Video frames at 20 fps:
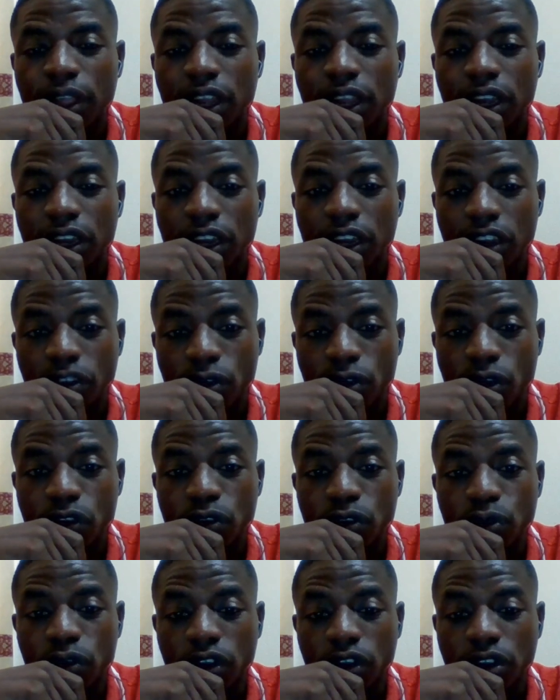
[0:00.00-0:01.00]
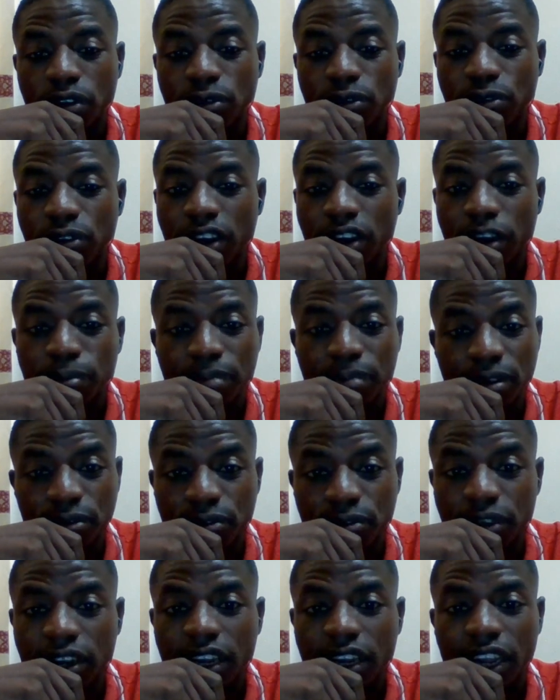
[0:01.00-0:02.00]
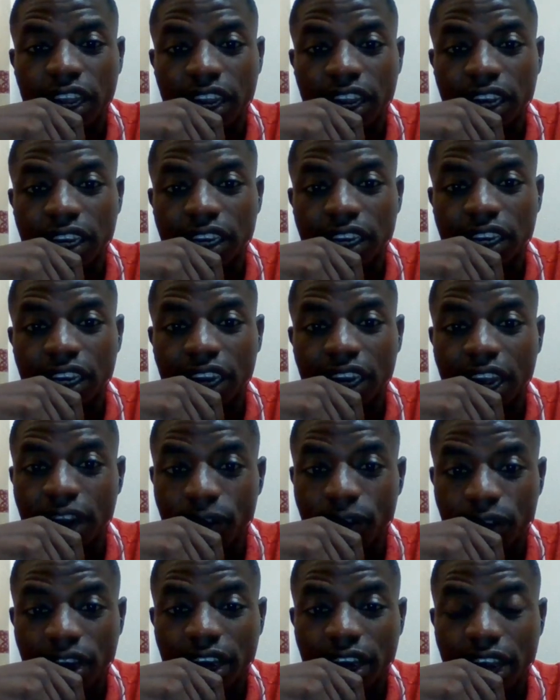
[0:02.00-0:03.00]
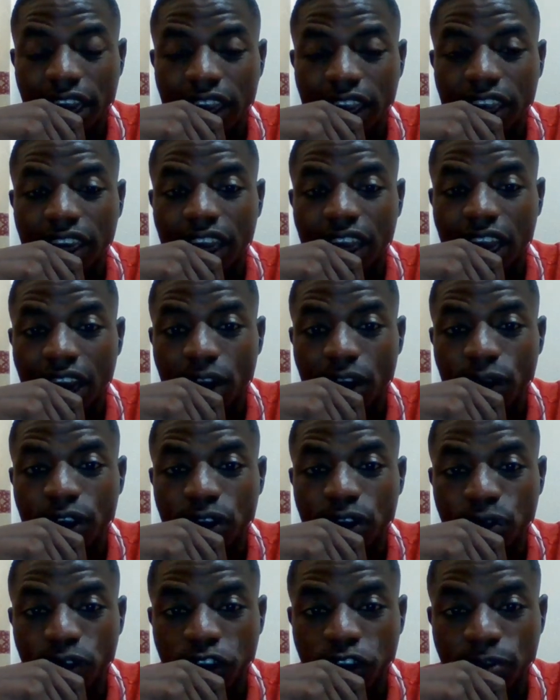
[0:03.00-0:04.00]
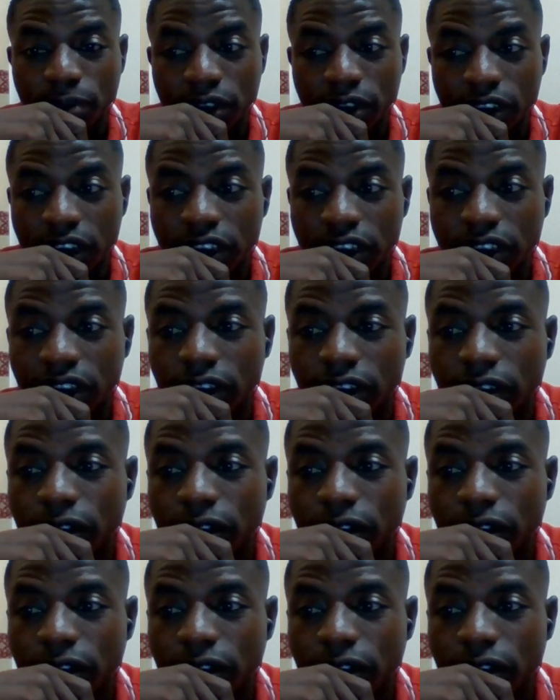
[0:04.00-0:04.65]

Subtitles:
this course was very perfect and I really like it how it was presented.